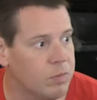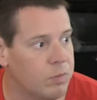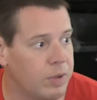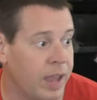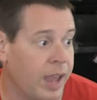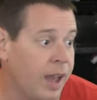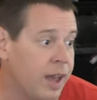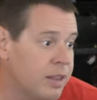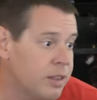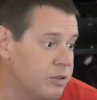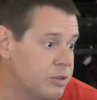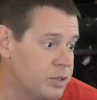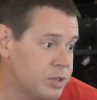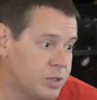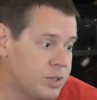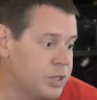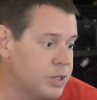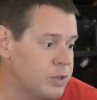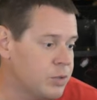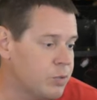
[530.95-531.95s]

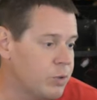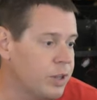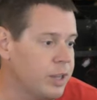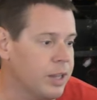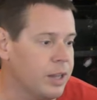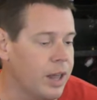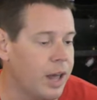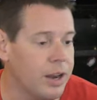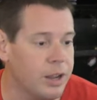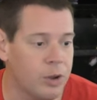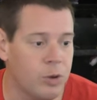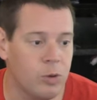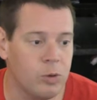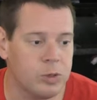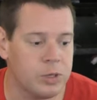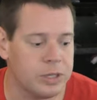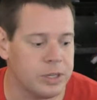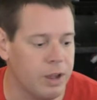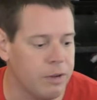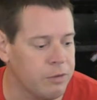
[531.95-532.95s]
just really a lot of
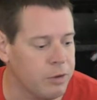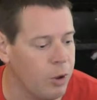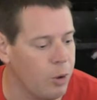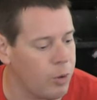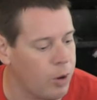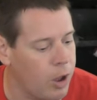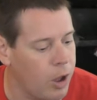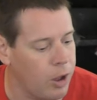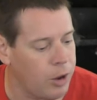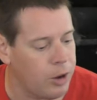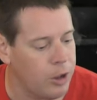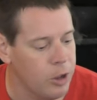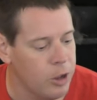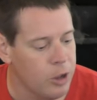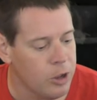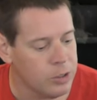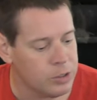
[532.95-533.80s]
cool stuff going on.